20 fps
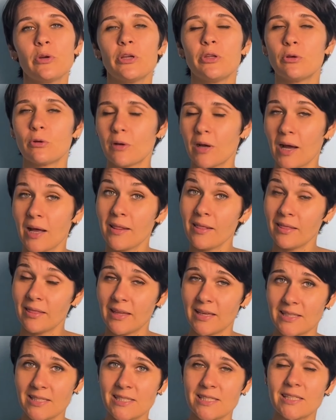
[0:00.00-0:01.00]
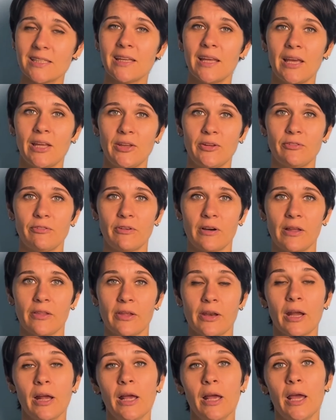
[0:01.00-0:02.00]
where you can't descend any
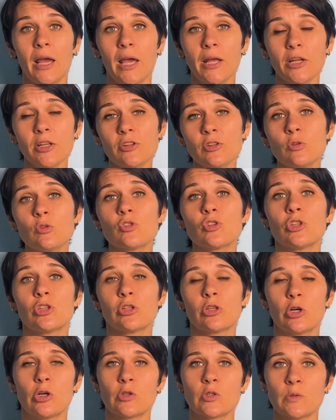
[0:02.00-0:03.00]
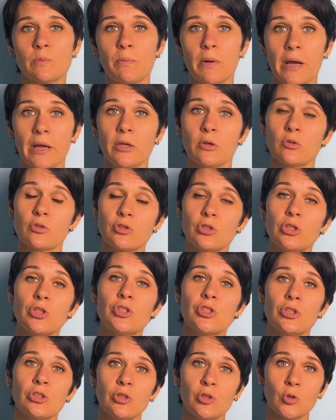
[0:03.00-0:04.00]
further, and it's usually caused by
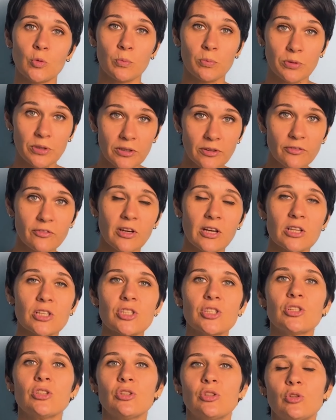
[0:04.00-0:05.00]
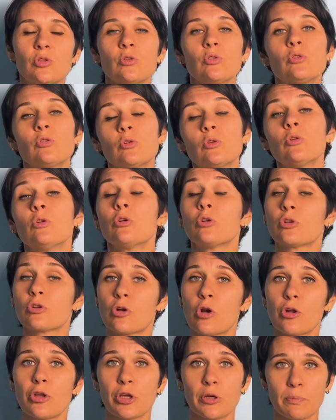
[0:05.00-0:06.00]
eustachian tube dysfunction due to
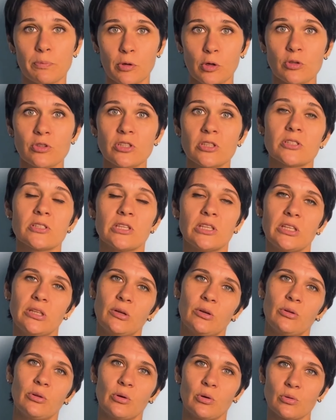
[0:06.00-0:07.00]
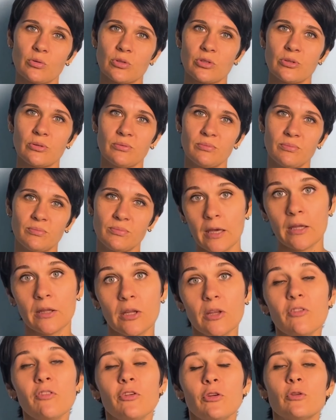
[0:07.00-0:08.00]
chronic process in your nose. And
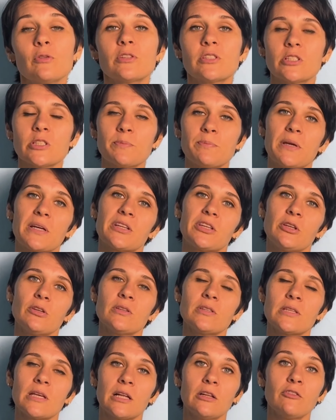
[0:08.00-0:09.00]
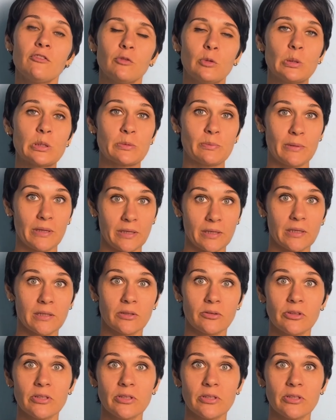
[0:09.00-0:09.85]
if you suspect yourself with medical